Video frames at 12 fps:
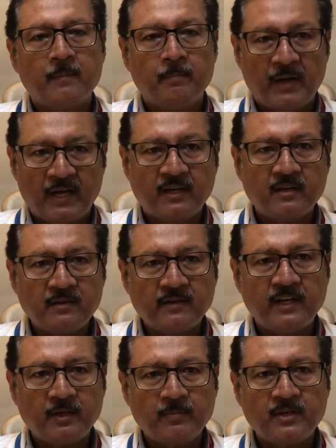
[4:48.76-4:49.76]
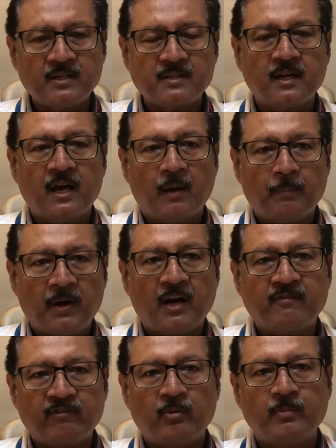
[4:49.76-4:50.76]
medical treatments
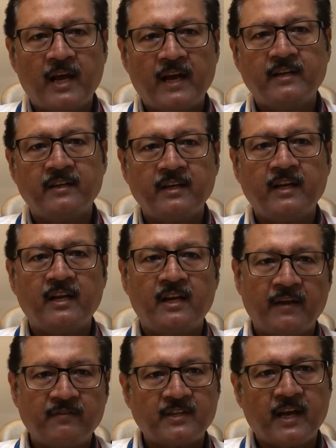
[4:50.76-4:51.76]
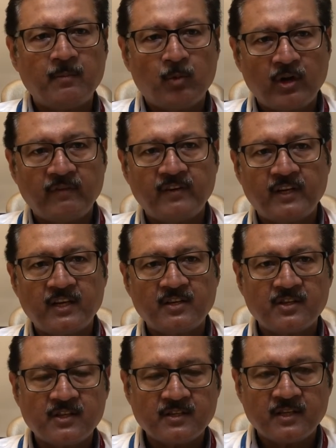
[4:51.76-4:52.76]
apart from dietary and lifestyle
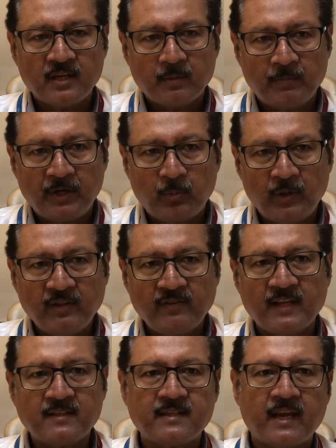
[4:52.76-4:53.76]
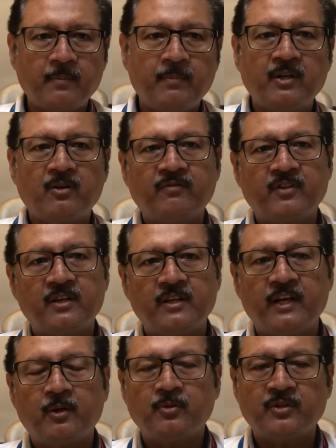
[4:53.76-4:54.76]
modifications between that segment of
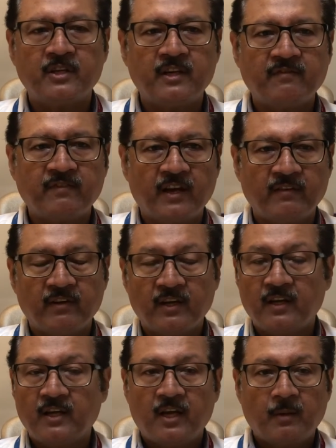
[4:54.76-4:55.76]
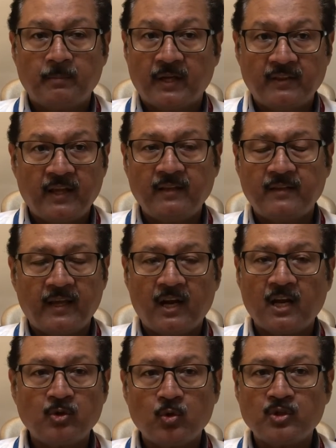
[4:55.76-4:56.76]
30 to 35. But then there
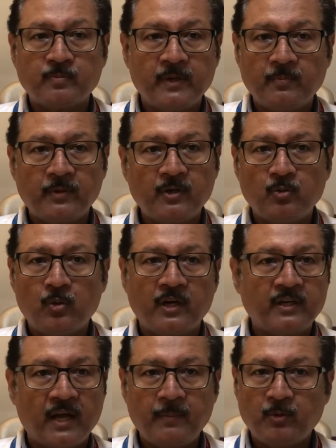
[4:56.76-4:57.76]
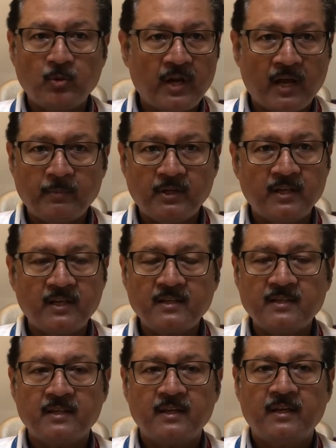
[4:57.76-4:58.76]
are those people who are type 2
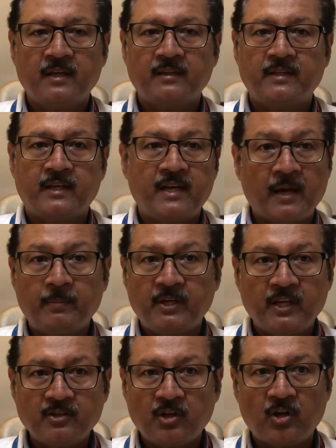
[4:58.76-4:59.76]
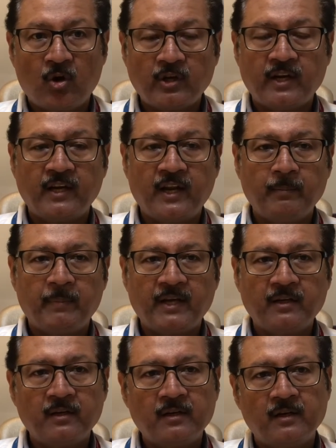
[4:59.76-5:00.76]
diabetes, their diabetes are not getting
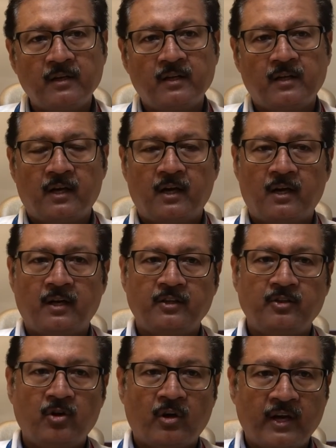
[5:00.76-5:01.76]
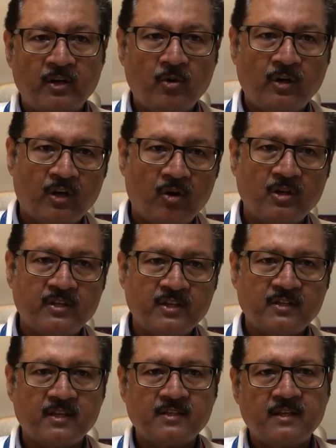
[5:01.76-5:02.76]
better, your
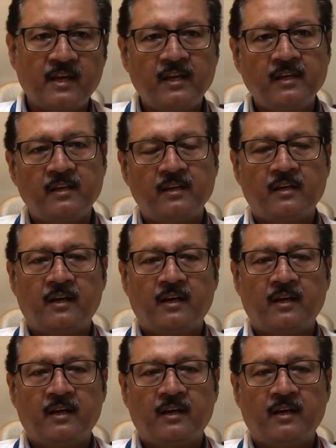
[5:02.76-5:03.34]
endocrinologist is saying